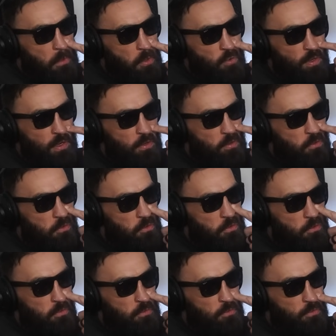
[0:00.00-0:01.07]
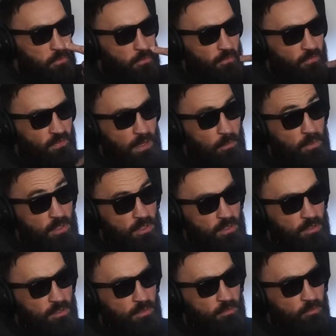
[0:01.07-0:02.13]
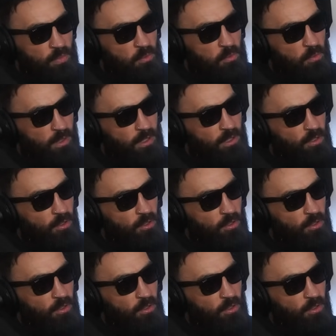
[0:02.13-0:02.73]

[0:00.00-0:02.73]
Who famous people are in the